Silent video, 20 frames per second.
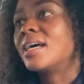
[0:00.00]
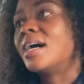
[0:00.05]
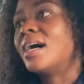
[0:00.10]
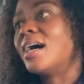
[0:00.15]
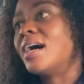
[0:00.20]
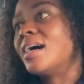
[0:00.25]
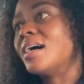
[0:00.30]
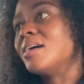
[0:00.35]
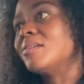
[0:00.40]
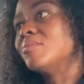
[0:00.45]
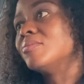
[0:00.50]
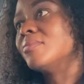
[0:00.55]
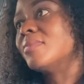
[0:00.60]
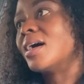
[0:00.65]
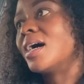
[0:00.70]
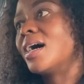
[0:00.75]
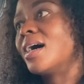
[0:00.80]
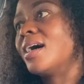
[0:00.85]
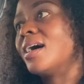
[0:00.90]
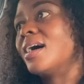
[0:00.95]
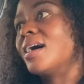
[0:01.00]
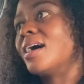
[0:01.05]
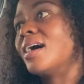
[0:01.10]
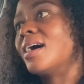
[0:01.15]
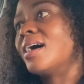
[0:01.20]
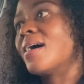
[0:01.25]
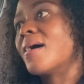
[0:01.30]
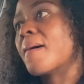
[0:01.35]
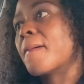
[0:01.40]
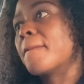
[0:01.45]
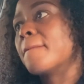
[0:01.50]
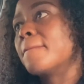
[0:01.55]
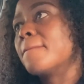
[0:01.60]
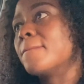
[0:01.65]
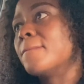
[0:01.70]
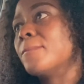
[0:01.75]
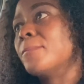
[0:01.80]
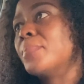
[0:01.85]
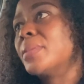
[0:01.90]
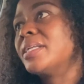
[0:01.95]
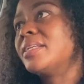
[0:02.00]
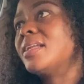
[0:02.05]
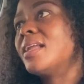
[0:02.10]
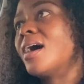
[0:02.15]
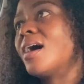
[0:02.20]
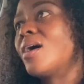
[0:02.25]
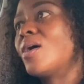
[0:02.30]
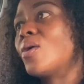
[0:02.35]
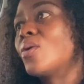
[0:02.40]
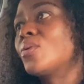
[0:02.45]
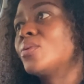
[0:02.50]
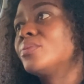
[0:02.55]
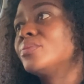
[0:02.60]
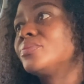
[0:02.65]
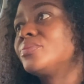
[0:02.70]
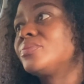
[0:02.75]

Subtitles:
But now